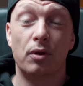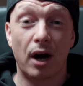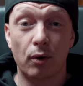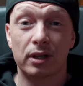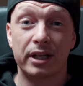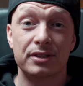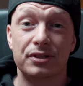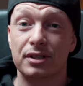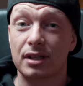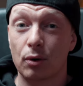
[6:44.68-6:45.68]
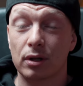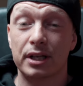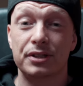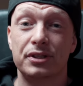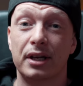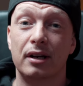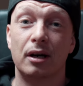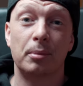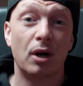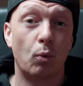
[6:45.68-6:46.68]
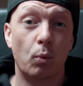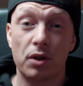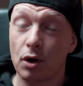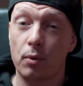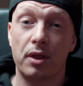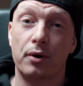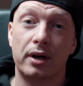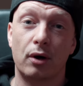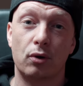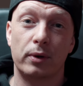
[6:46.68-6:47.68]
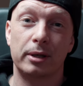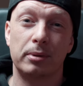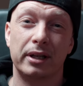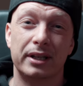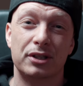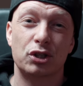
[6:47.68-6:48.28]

with our lenses, our lens setup, with or without a counterweight plate.